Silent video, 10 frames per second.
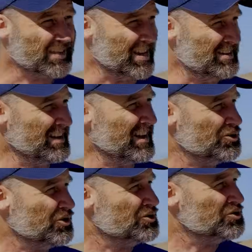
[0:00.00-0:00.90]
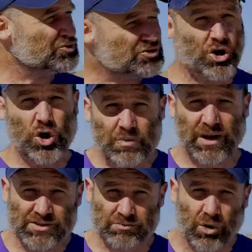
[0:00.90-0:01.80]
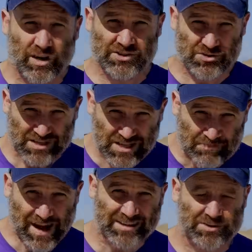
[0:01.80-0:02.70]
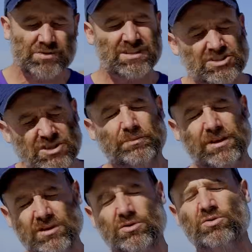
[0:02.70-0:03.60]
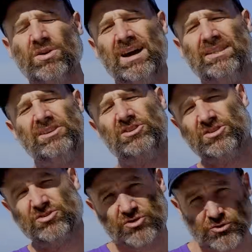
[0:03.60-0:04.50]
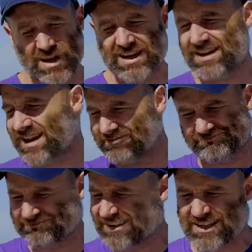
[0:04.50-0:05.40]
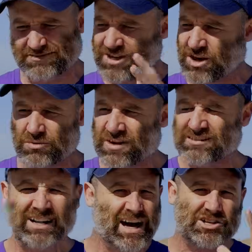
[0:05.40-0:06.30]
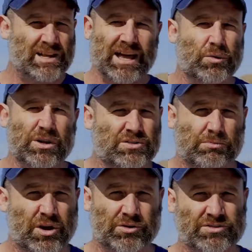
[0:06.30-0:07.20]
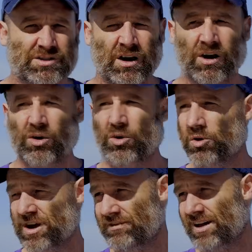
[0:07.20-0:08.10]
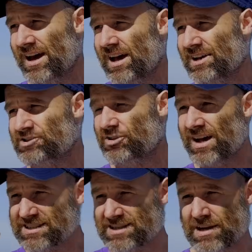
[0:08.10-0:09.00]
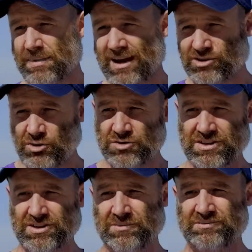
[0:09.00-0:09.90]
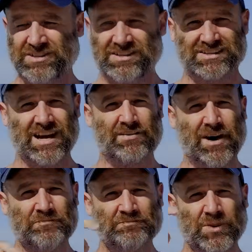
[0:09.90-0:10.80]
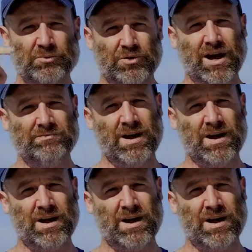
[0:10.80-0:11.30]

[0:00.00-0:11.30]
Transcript: And they're like, you can do so much more interesting maths with a GPU than just training, like, you know, large language models or whatever. And so they set about using them to discover prime